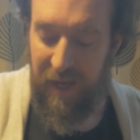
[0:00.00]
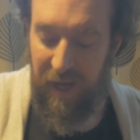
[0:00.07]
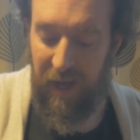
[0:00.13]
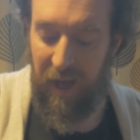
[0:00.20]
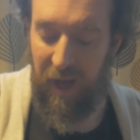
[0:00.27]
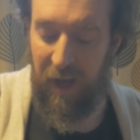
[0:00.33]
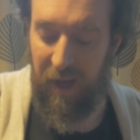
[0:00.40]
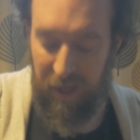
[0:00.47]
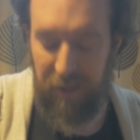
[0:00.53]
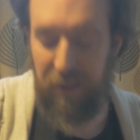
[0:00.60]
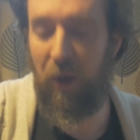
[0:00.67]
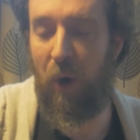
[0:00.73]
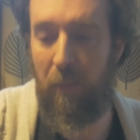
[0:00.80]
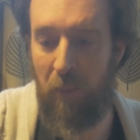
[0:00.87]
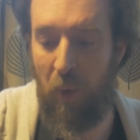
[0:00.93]
A
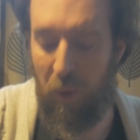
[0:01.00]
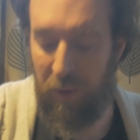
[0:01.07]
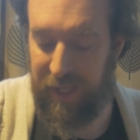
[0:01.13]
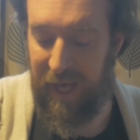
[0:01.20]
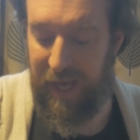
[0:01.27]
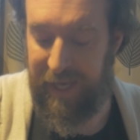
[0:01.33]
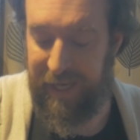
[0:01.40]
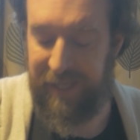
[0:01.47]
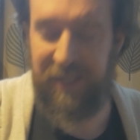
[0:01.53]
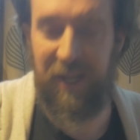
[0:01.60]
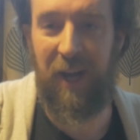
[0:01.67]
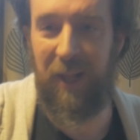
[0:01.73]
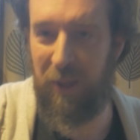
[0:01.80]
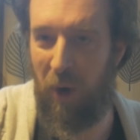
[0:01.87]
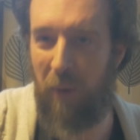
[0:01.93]
lot more gain,
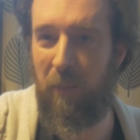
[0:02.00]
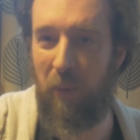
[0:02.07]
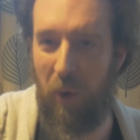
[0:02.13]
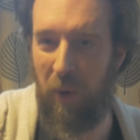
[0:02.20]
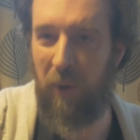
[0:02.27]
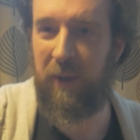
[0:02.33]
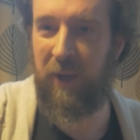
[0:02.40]
a lot more